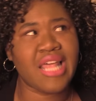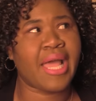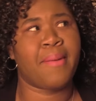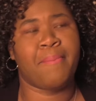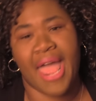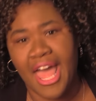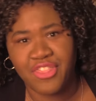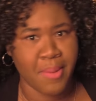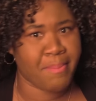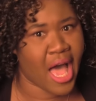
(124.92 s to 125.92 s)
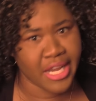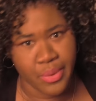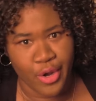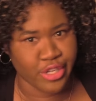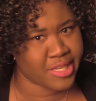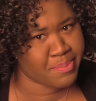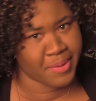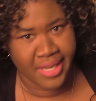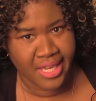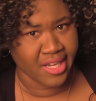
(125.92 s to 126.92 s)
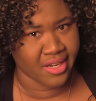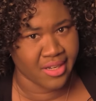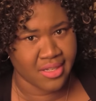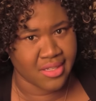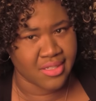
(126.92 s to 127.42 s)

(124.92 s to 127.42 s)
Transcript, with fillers: like a Bath and Body Works up in here.